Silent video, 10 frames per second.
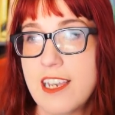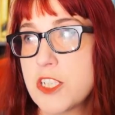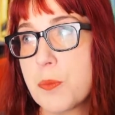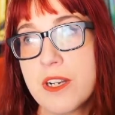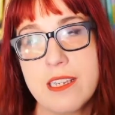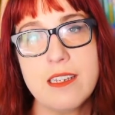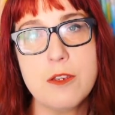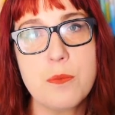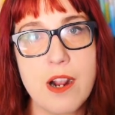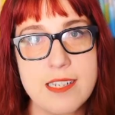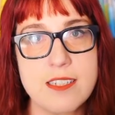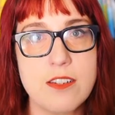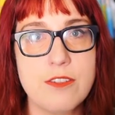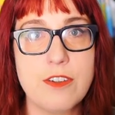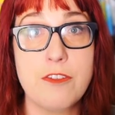It's a pretty
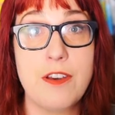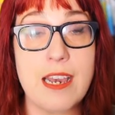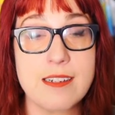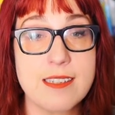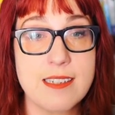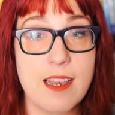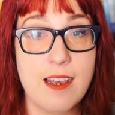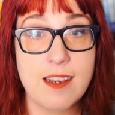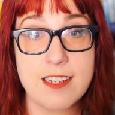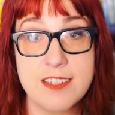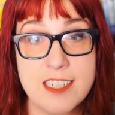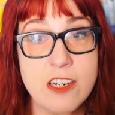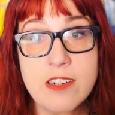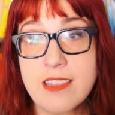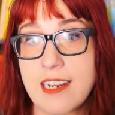impressive effect, uh,
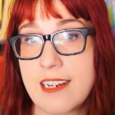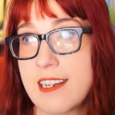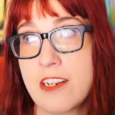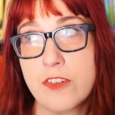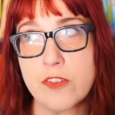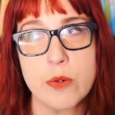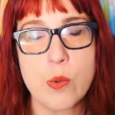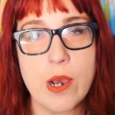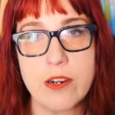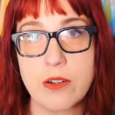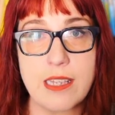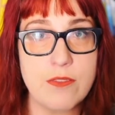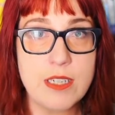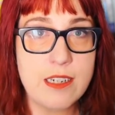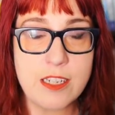considering that it didn't even require
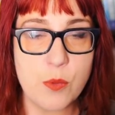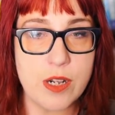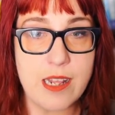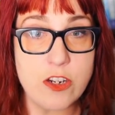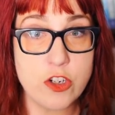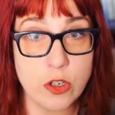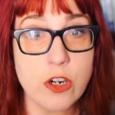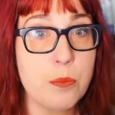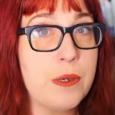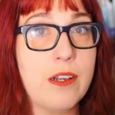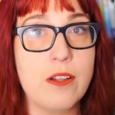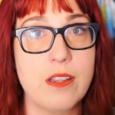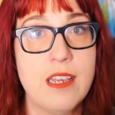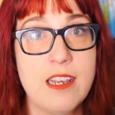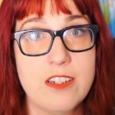giving anyone a sugar
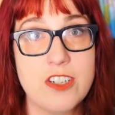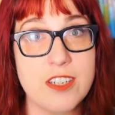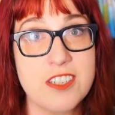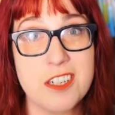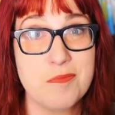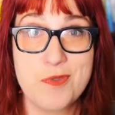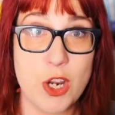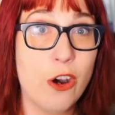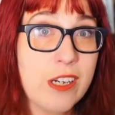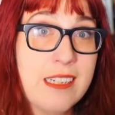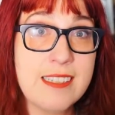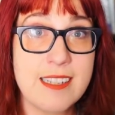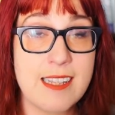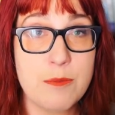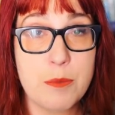pill, just talking
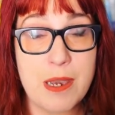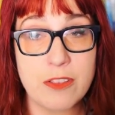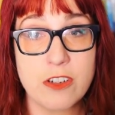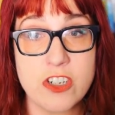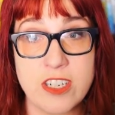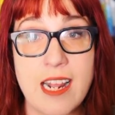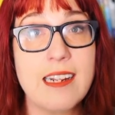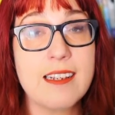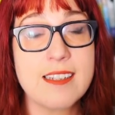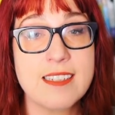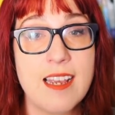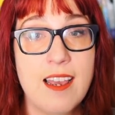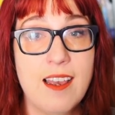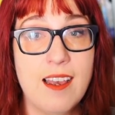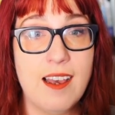to them about their genetics.
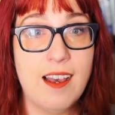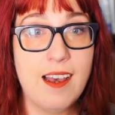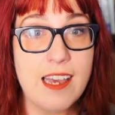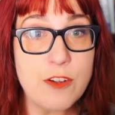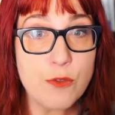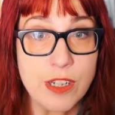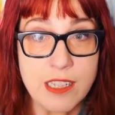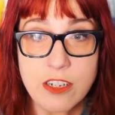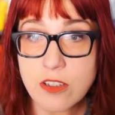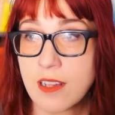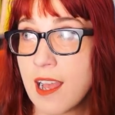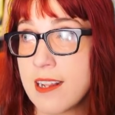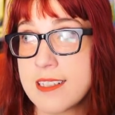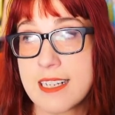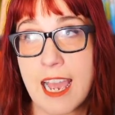Uh, and it really
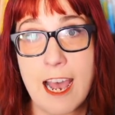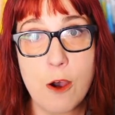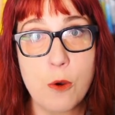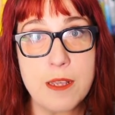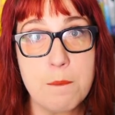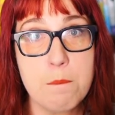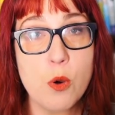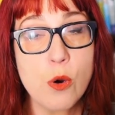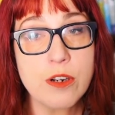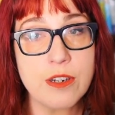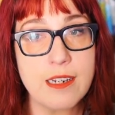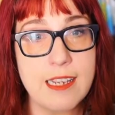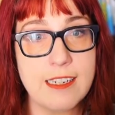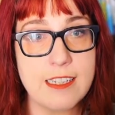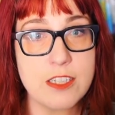underlines how important
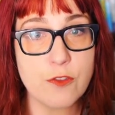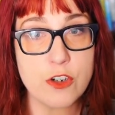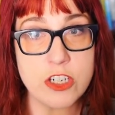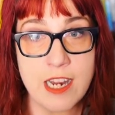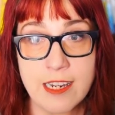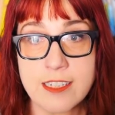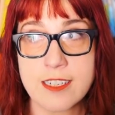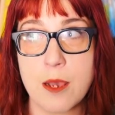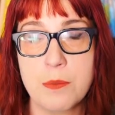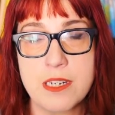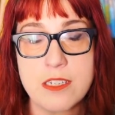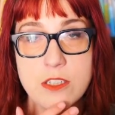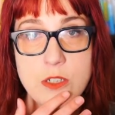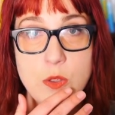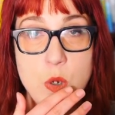it is for genetics companies
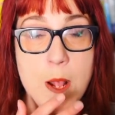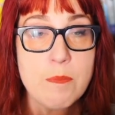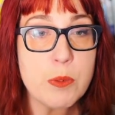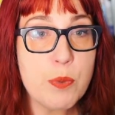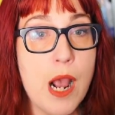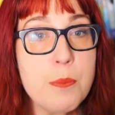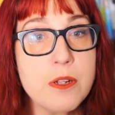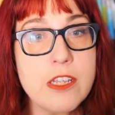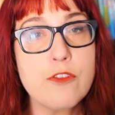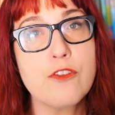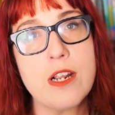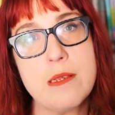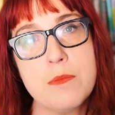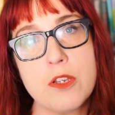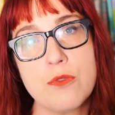to properly
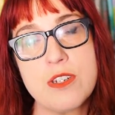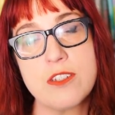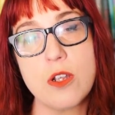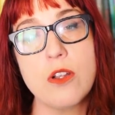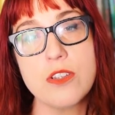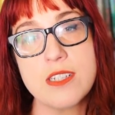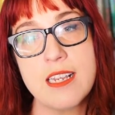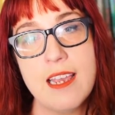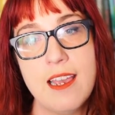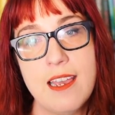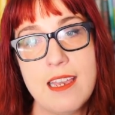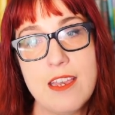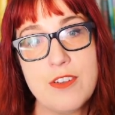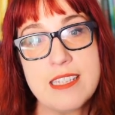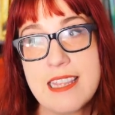frame their results
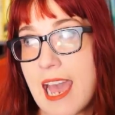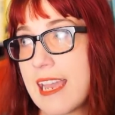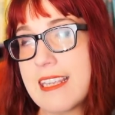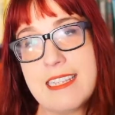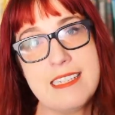if it's that